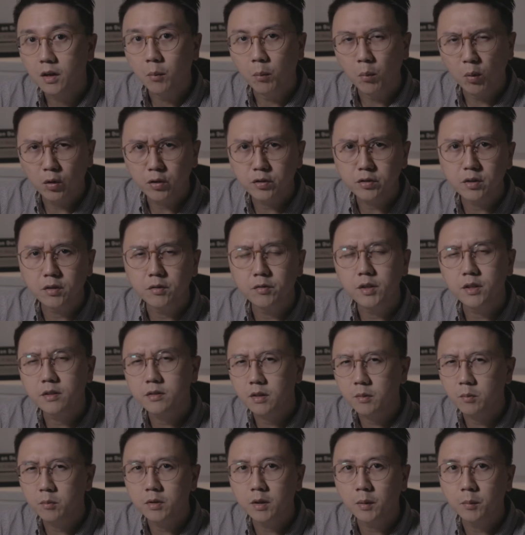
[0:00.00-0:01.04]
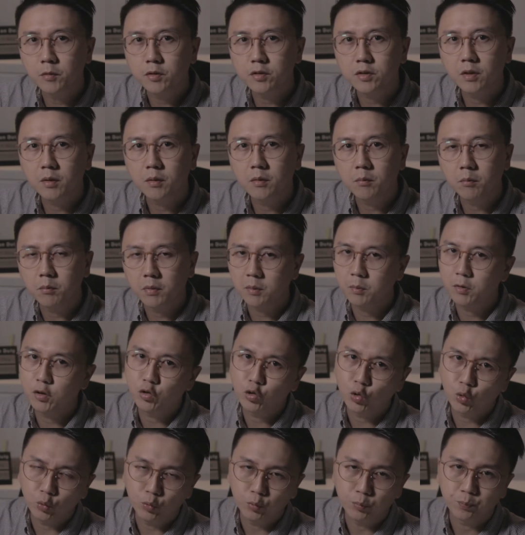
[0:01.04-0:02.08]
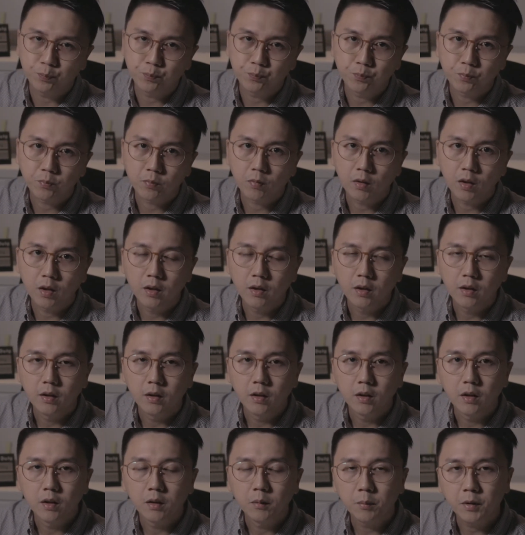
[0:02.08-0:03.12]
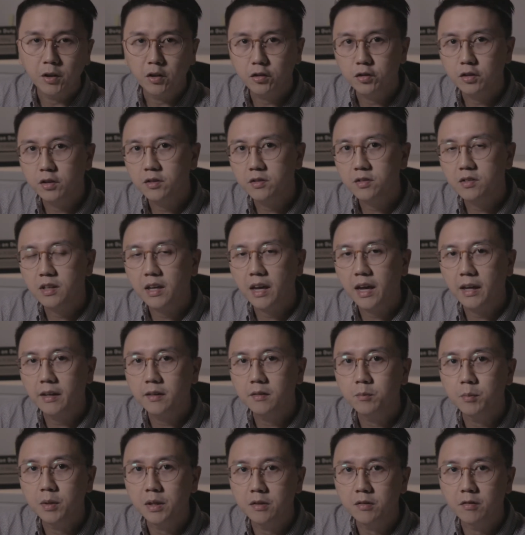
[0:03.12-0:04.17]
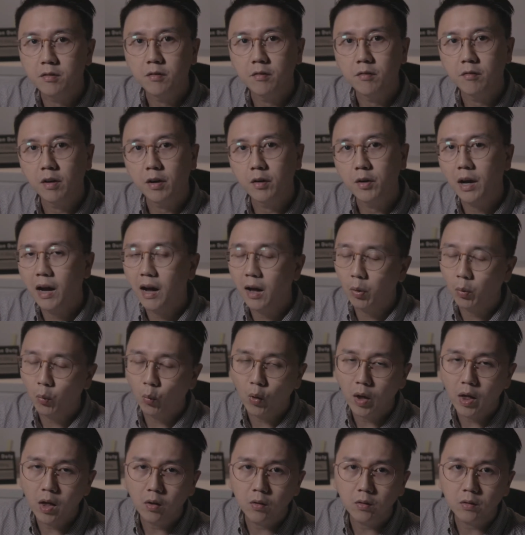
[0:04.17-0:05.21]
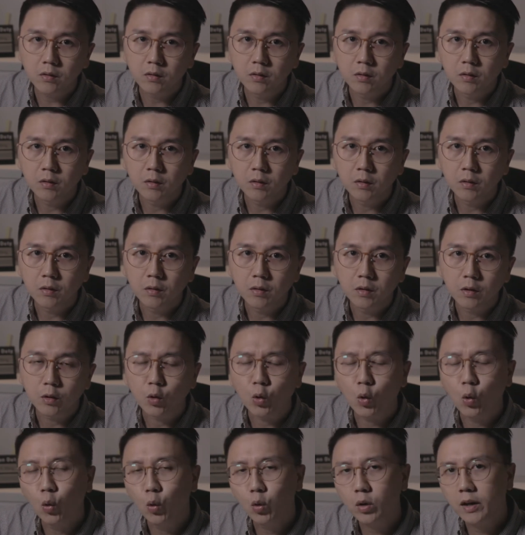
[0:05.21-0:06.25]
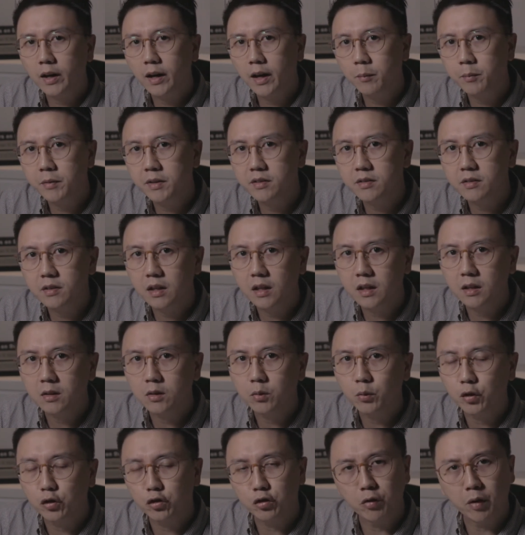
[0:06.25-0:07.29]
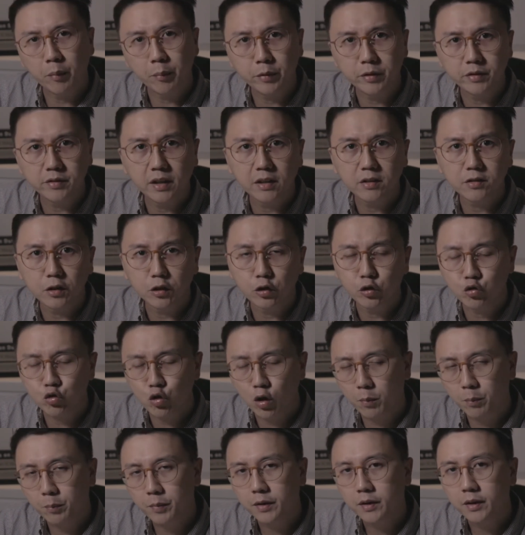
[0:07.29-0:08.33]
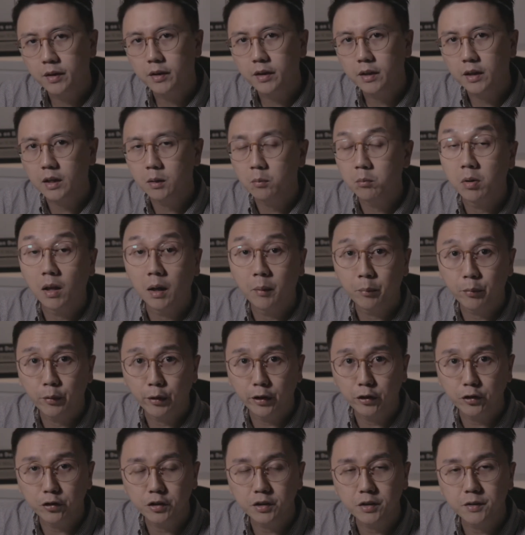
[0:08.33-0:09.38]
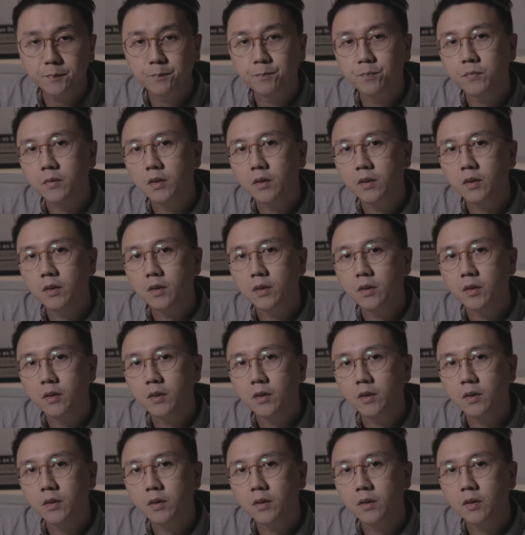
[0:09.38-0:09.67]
more severe symptoms may be shown. Patients can be very unwell, cold clammy skin which represents a drop in blood pressure,